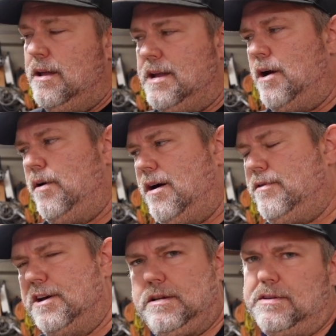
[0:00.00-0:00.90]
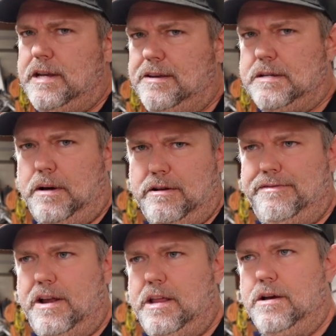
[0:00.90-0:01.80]
Now, I've also seen some other
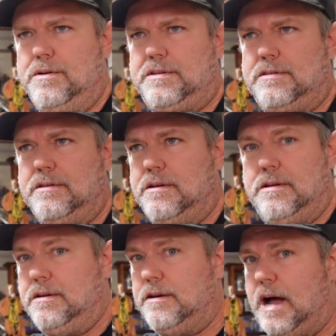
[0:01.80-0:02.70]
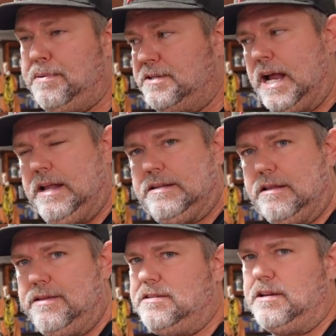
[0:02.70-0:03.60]
videos, not pertaining to
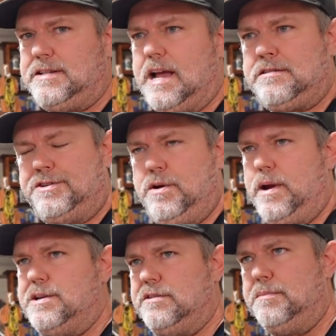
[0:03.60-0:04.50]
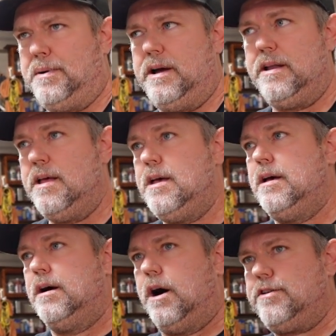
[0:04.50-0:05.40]
this exact situation, but
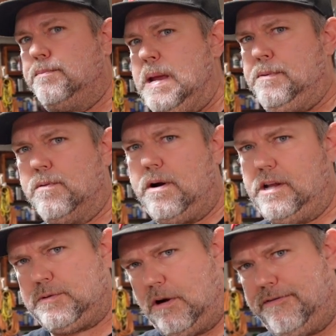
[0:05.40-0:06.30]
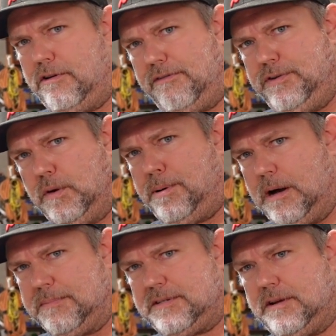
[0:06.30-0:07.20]
other people running 12 volt fuel
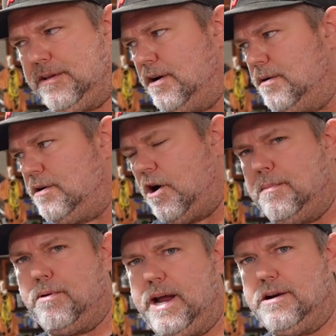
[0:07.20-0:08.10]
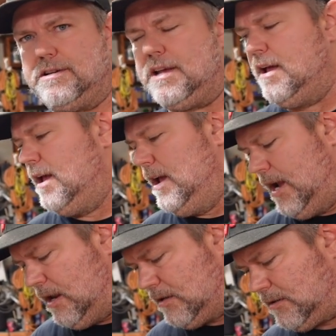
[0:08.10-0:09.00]
pumps to their carburetors,
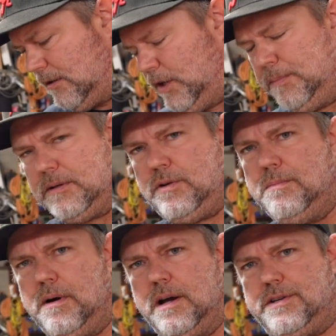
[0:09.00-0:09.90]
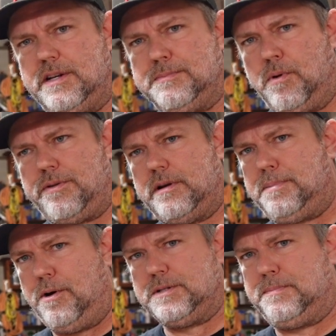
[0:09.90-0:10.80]
and it's a little bit too much. It's more than a
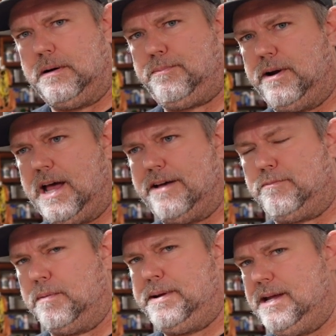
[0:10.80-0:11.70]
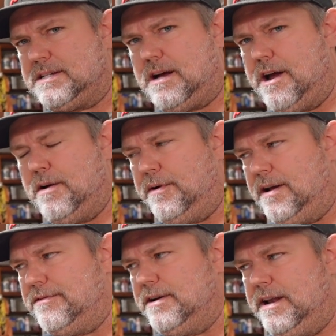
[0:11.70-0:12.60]
pulse pump would have, more PSI or
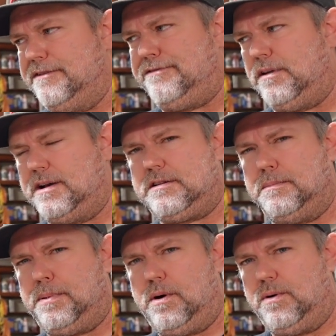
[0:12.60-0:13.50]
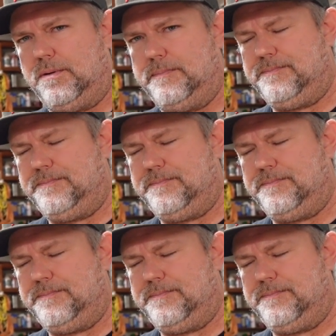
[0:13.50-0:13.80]
whatever, and it floods the bowl.